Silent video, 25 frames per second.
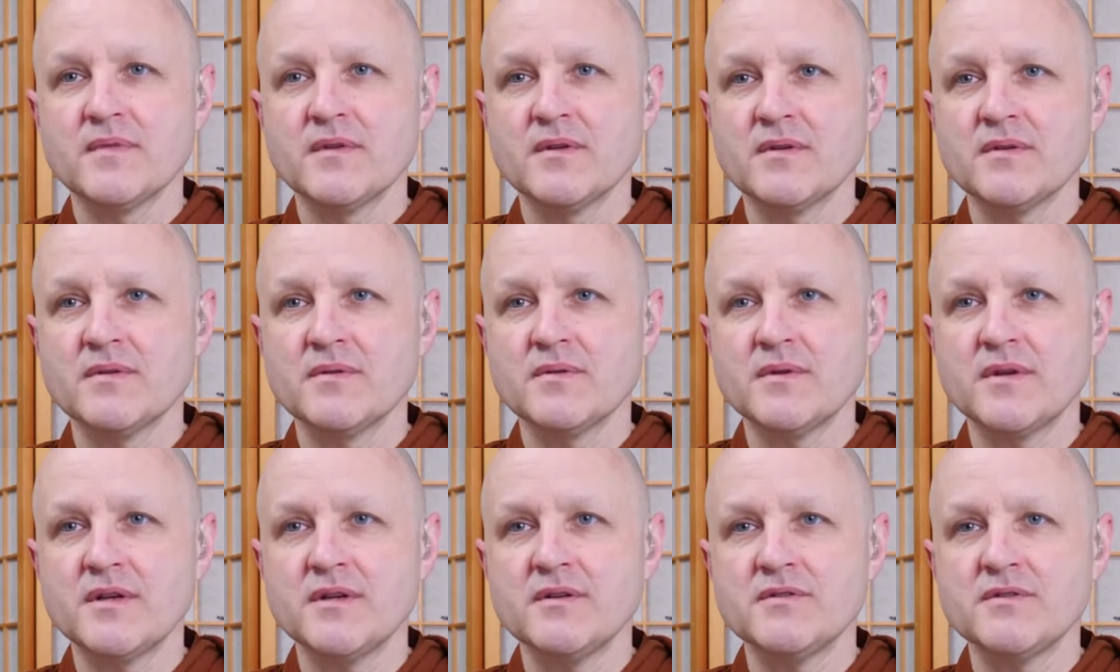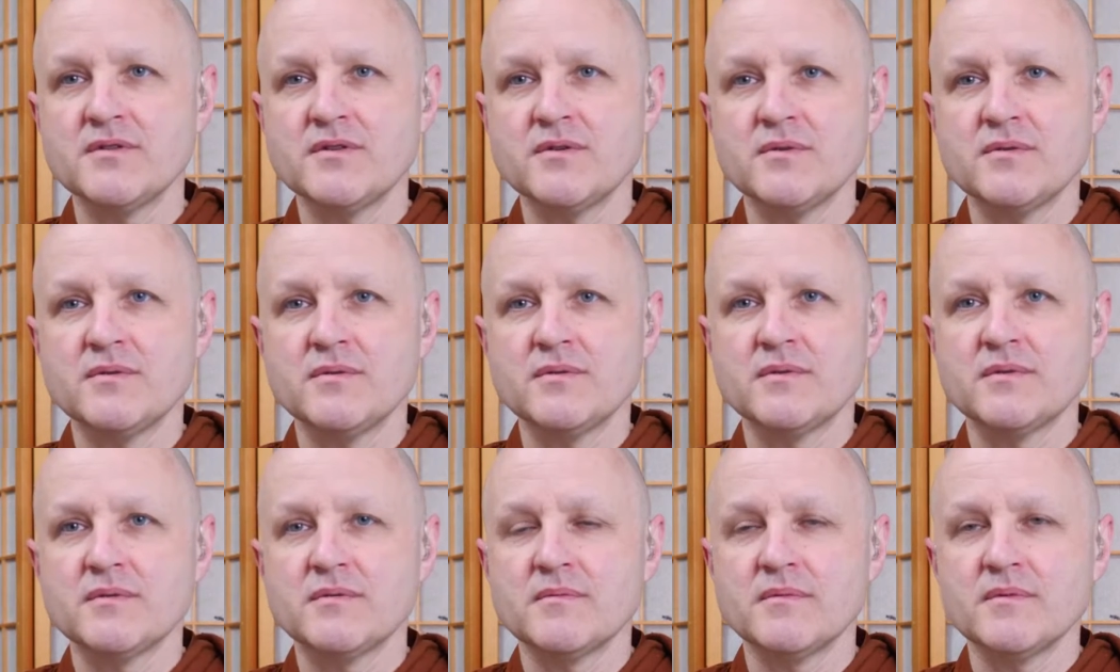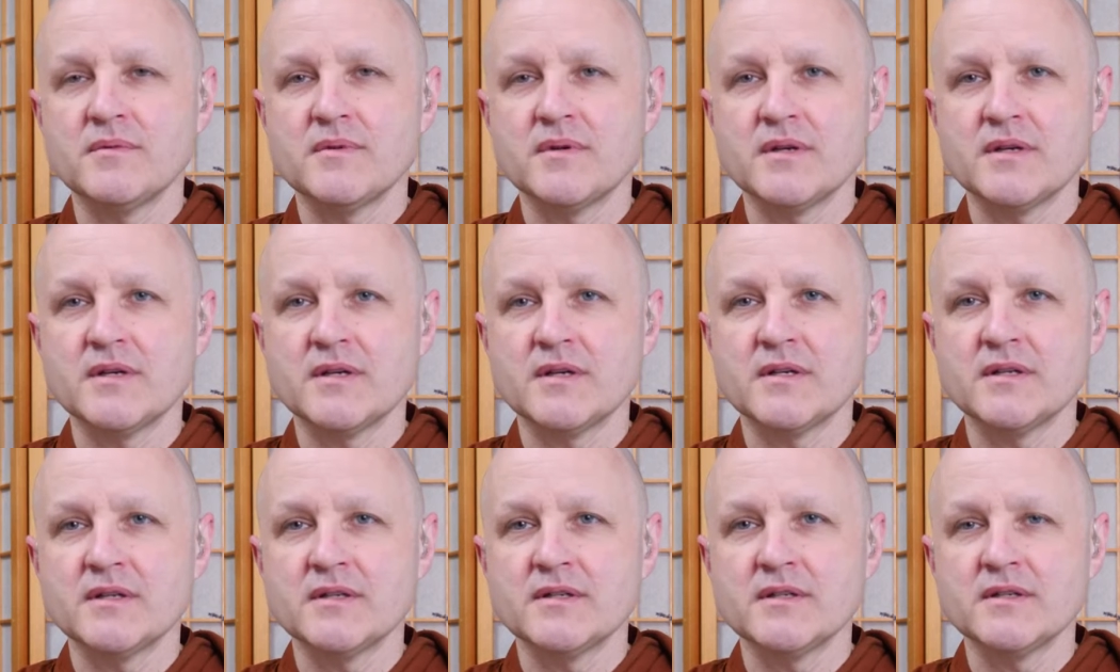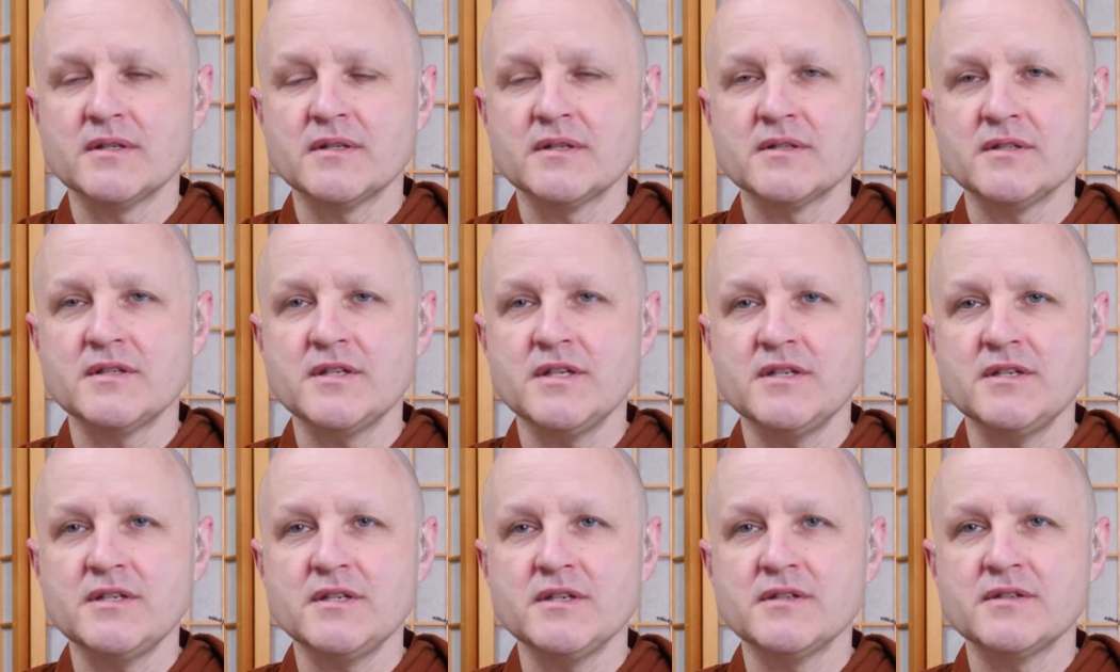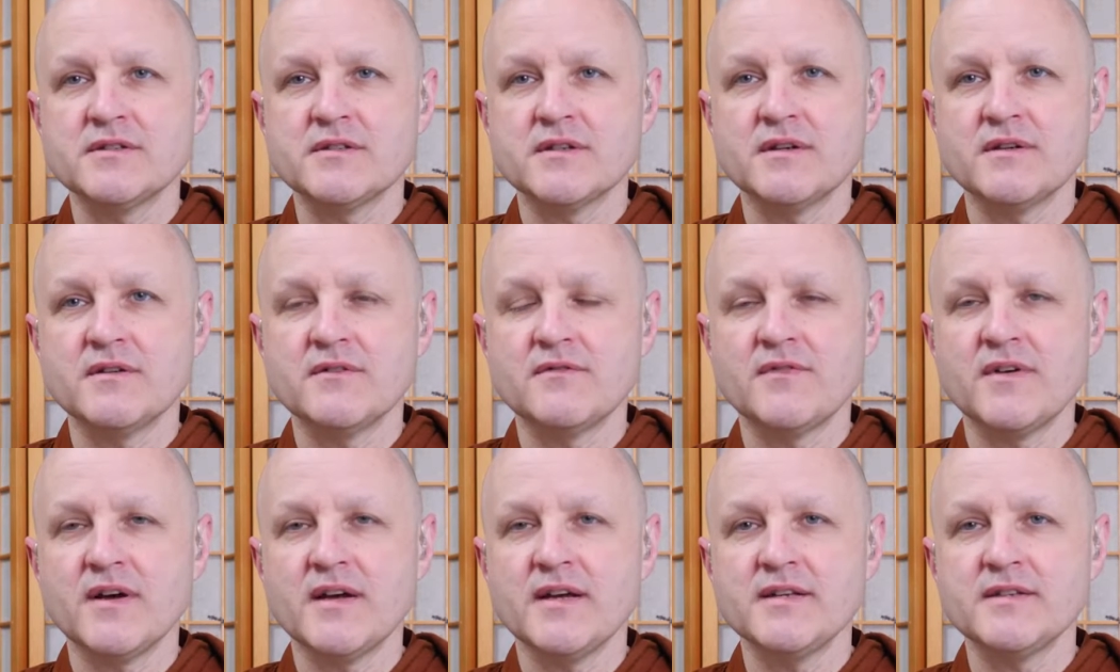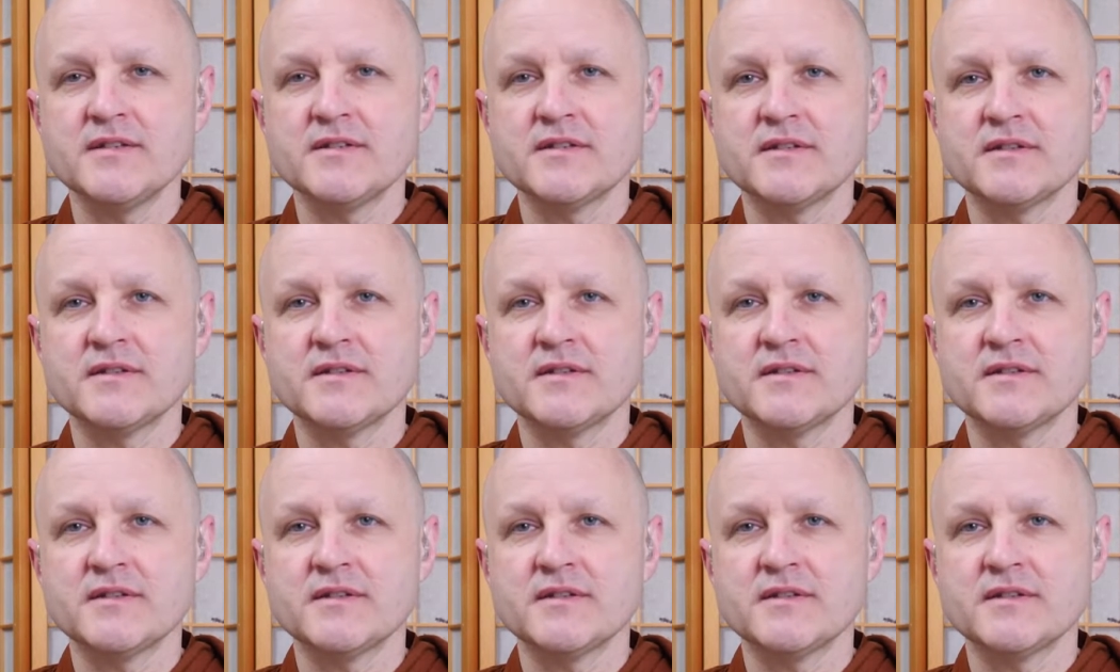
who gives you teachings and advice.